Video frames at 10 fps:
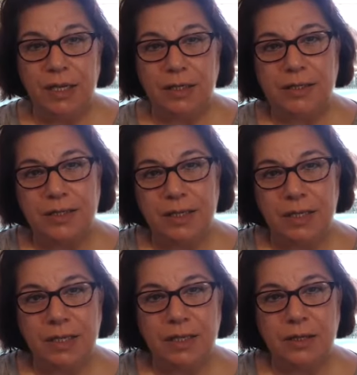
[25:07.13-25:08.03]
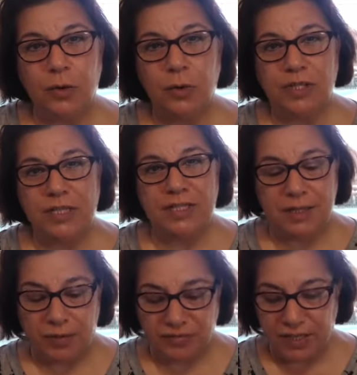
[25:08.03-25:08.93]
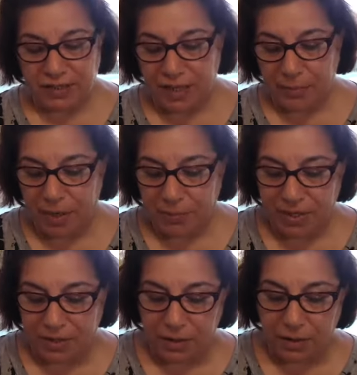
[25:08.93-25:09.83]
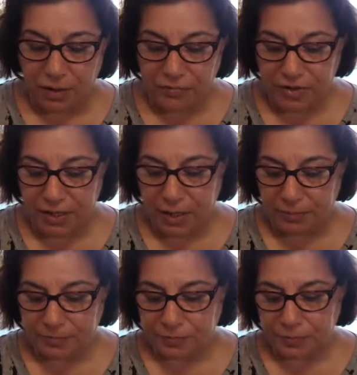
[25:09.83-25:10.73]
see all the stuff that come up in a coffee cup.